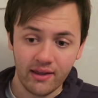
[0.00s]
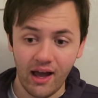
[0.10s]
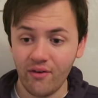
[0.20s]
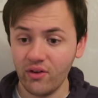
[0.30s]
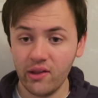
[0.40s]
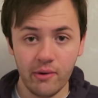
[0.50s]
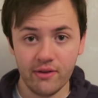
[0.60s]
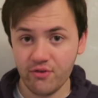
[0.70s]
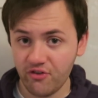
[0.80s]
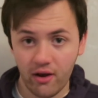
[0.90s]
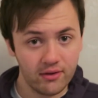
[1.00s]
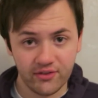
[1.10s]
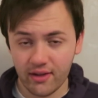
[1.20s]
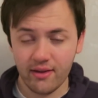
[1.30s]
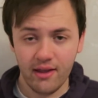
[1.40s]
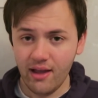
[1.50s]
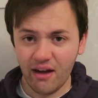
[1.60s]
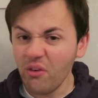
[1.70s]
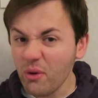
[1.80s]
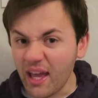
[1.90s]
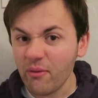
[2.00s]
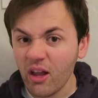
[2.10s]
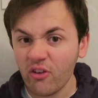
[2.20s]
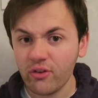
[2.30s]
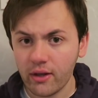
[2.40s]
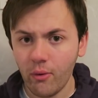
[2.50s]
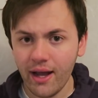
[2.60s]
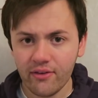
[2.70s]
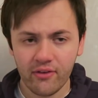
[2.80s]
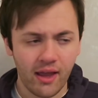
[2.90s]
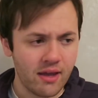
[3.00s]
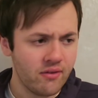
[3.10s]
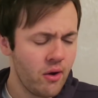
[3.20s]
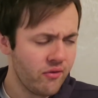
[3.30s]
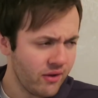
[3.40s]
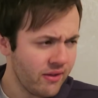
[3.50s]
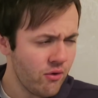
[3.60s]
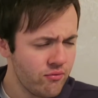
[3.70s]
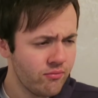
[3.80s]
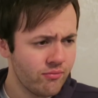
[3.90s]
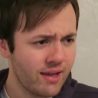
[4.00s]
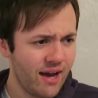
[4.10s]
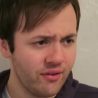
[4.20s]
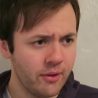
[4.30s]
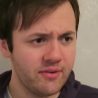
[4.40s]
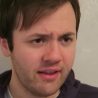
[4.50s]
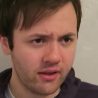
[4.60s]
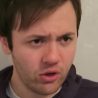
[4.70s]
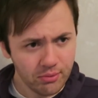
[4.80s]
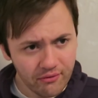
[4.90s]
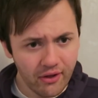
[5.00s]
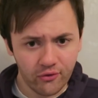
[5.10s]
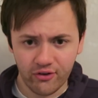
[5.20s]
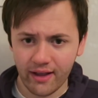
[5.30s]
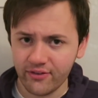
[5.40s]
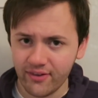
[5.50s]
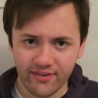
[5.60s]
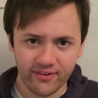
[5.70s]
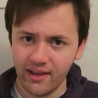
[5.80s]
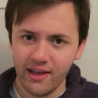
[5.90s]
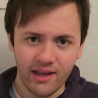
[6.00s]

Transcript: Calvert-Lewin, Richarlison, I thought we kept largely quiet today. You know, I know Calvert-Lewin's had a couple of little chances.